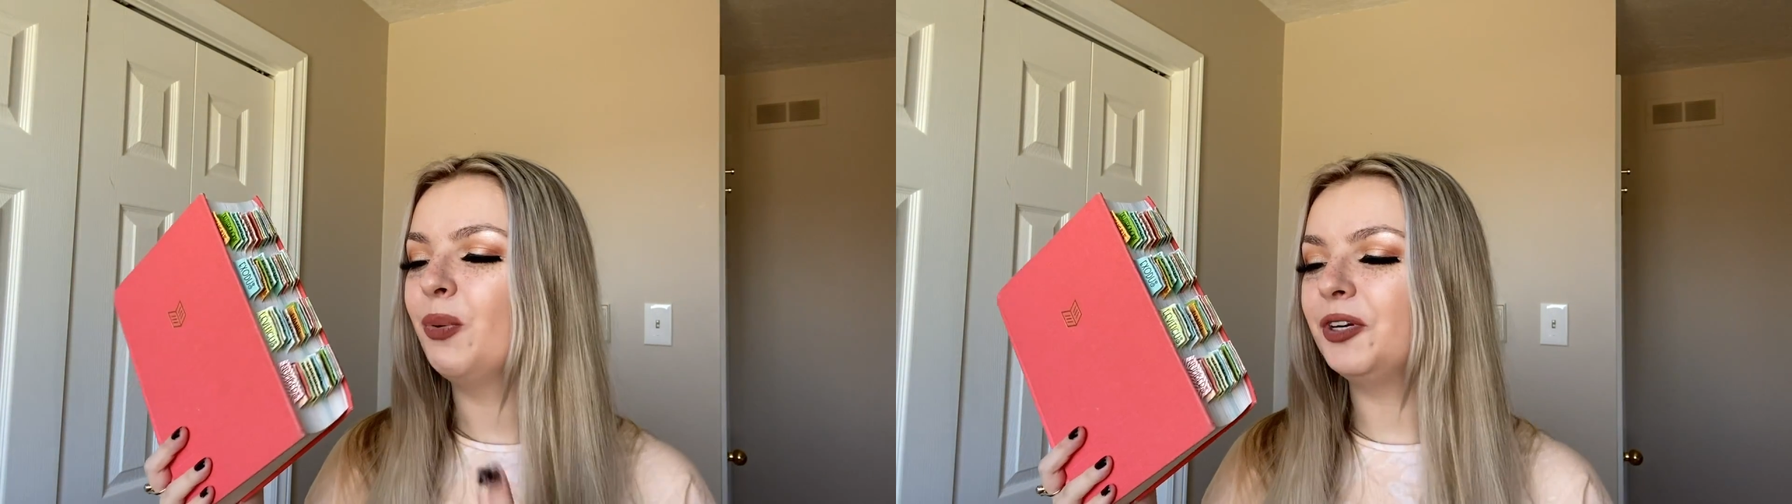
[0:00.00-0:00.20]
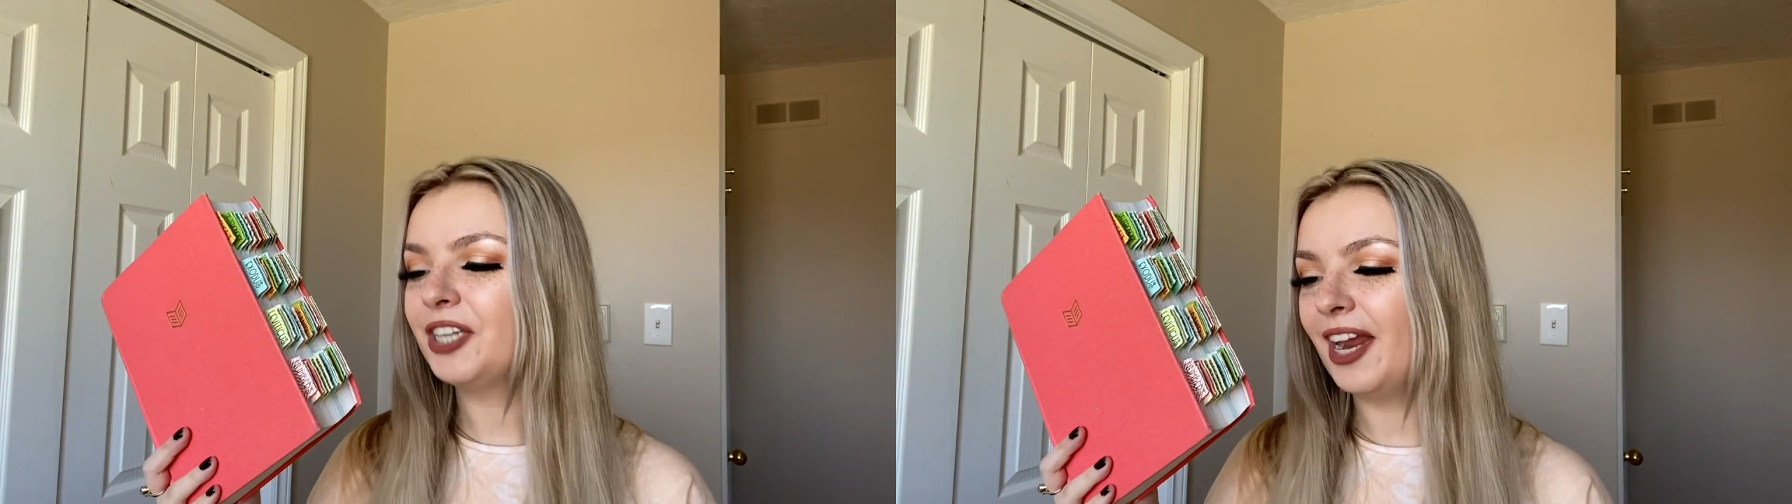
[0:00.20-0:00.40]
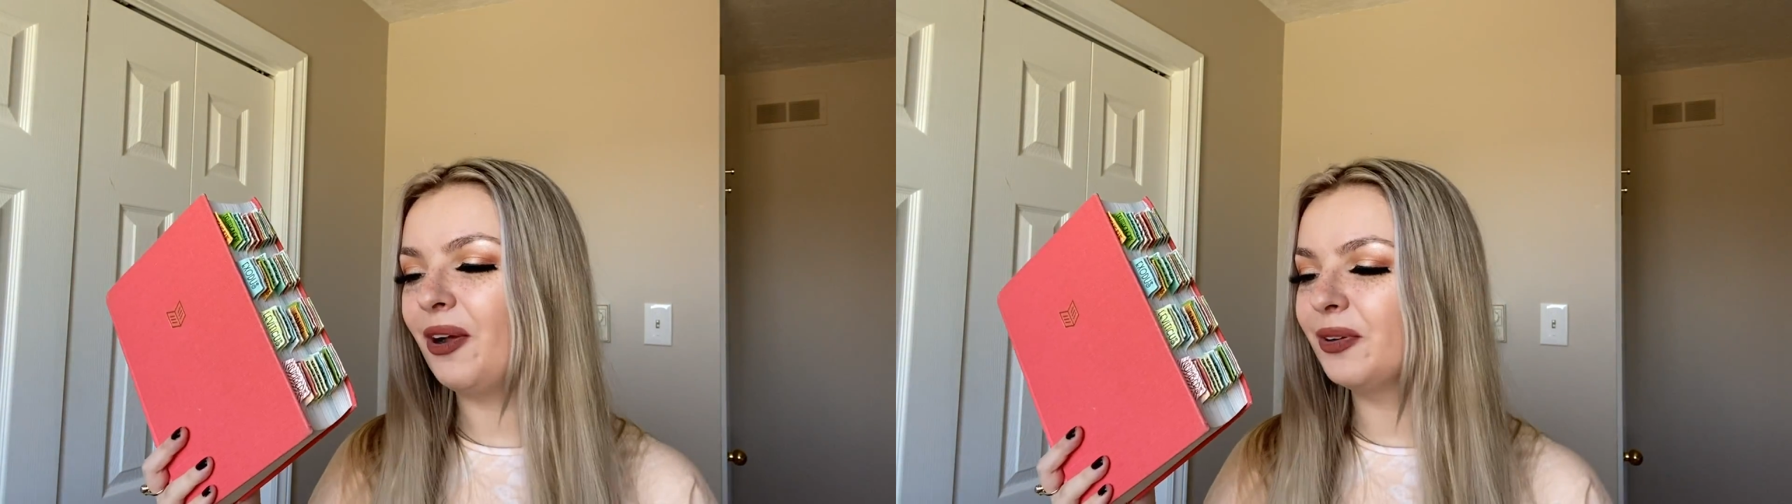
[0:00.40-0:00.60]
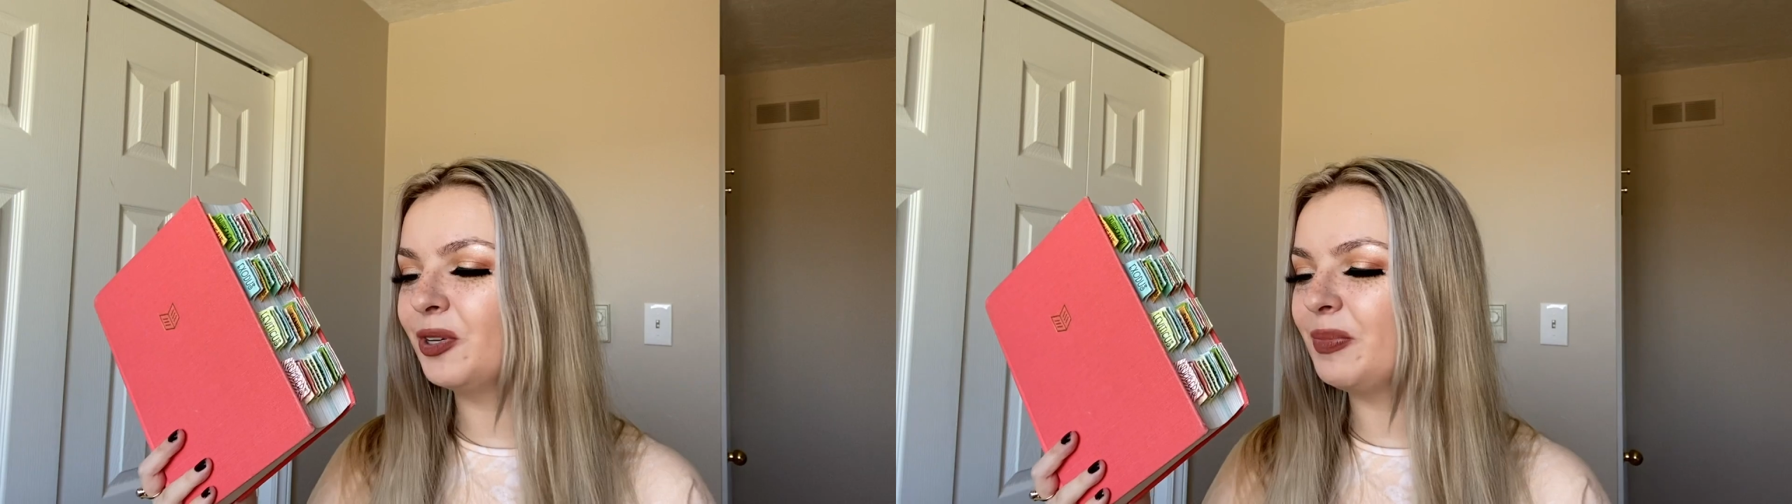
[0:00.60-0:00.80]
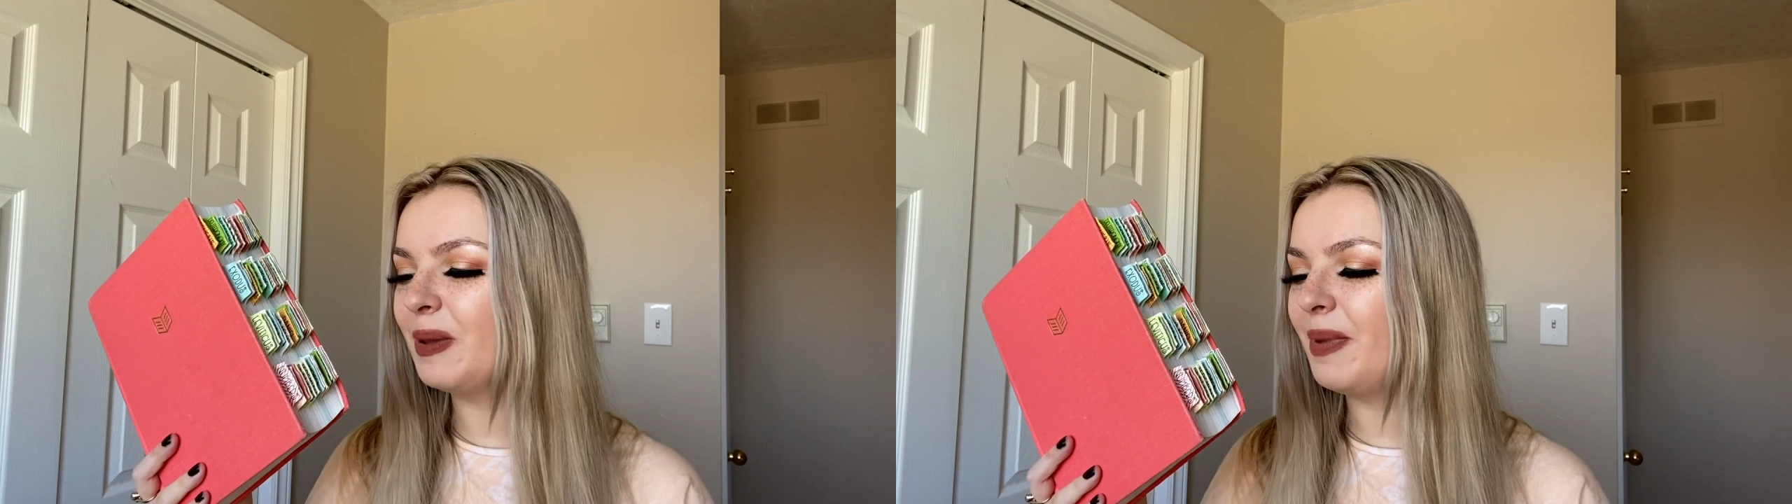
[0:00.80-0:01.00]
which can
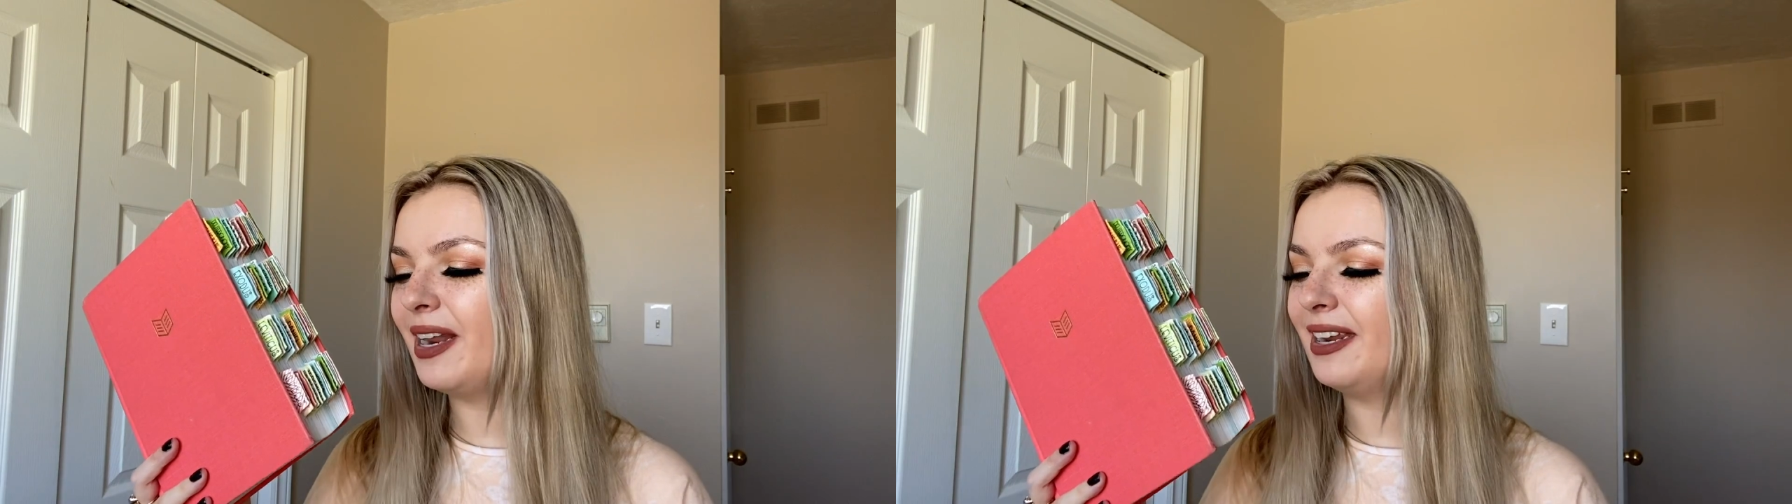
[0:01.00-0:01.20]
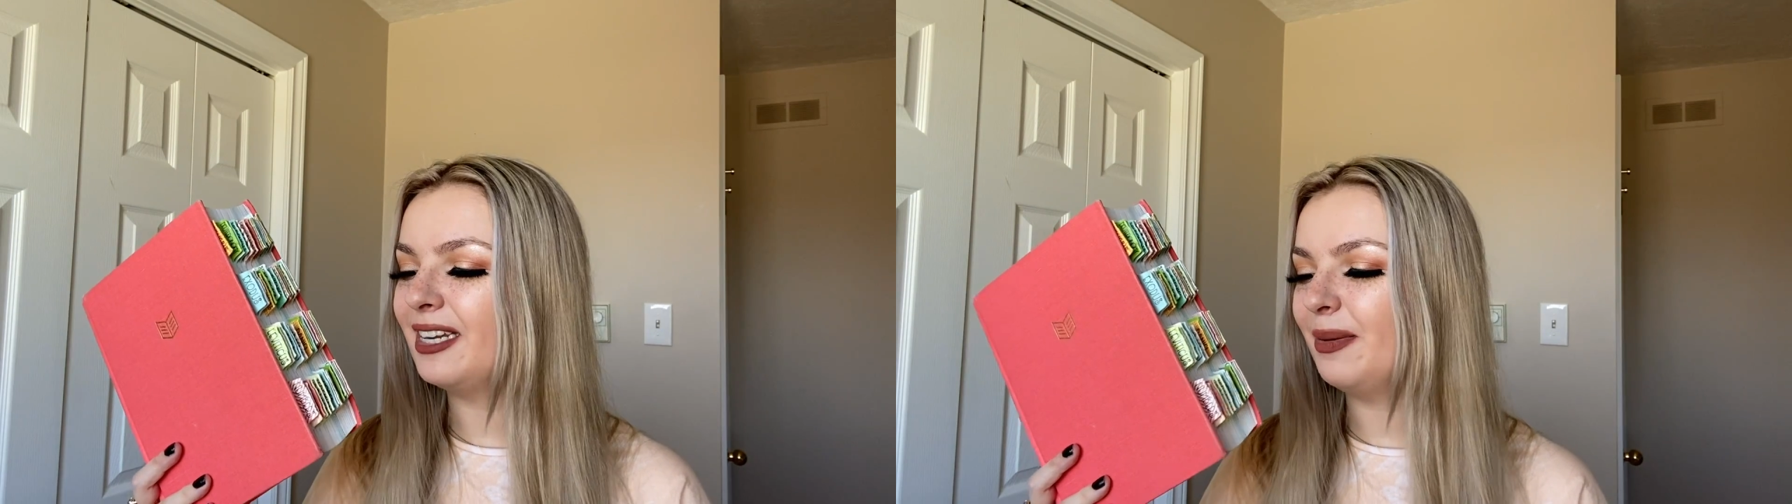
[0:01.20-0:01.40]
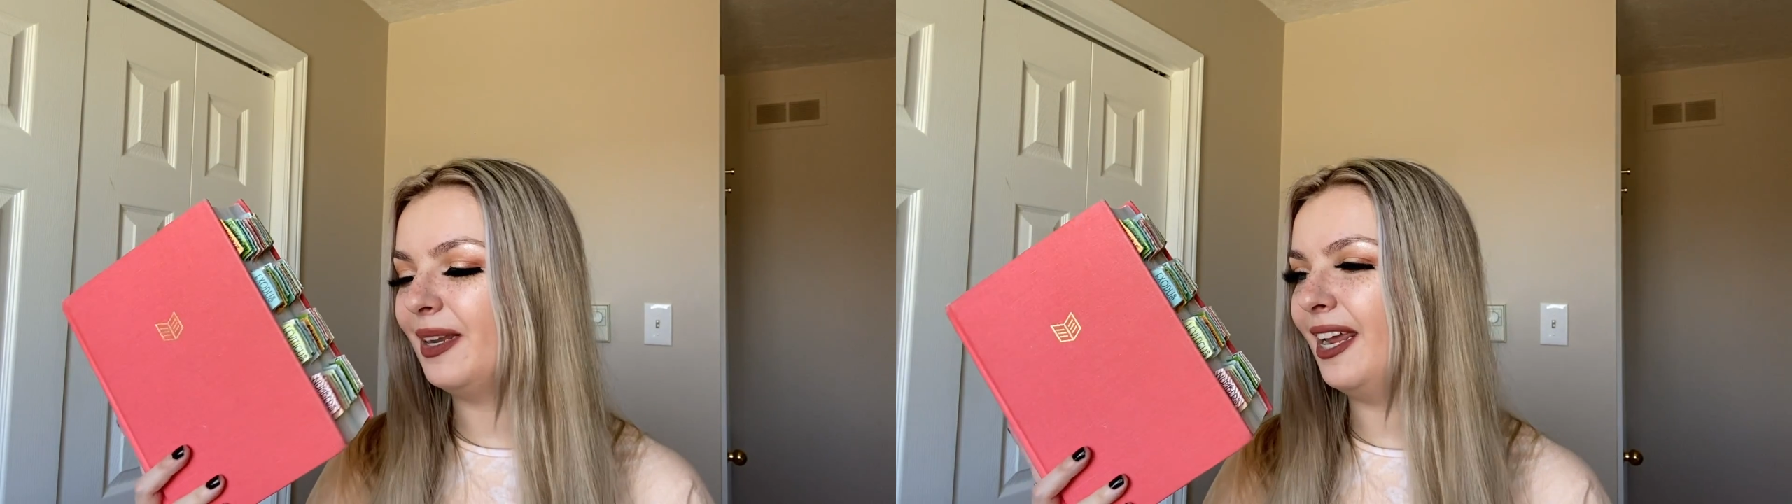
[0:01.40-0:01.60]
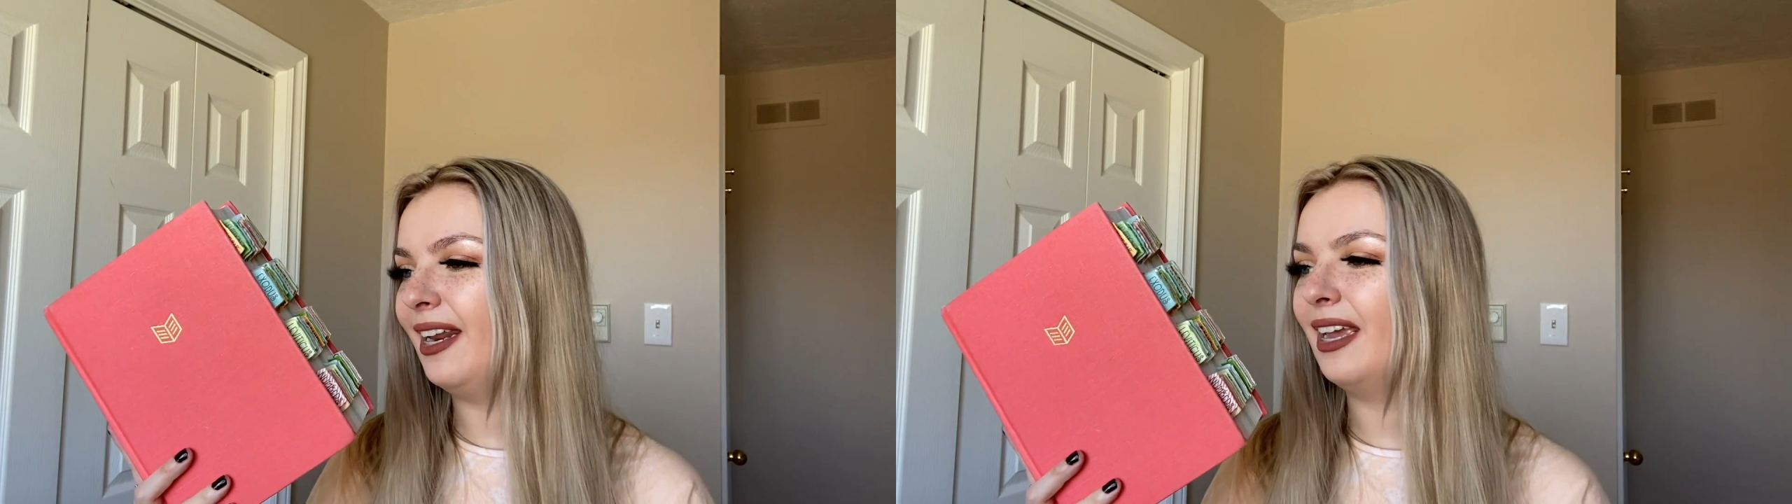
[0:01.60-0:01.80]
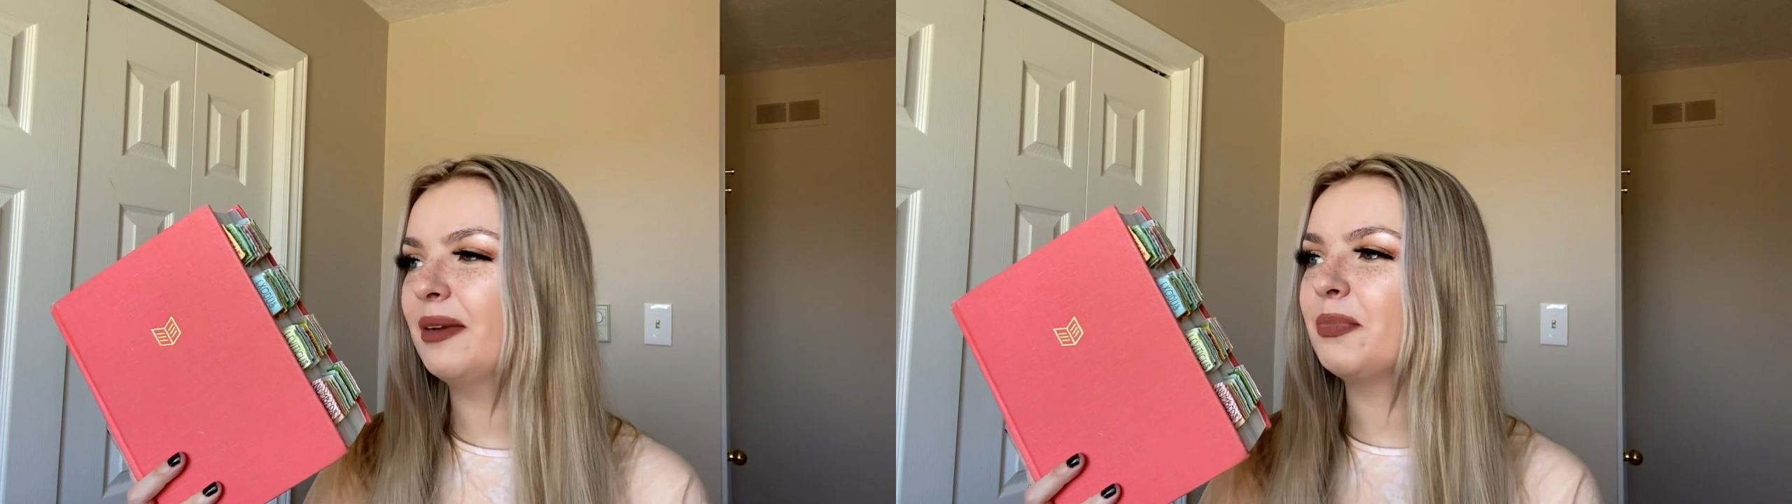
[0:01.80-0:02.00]
also be a bit intimidating.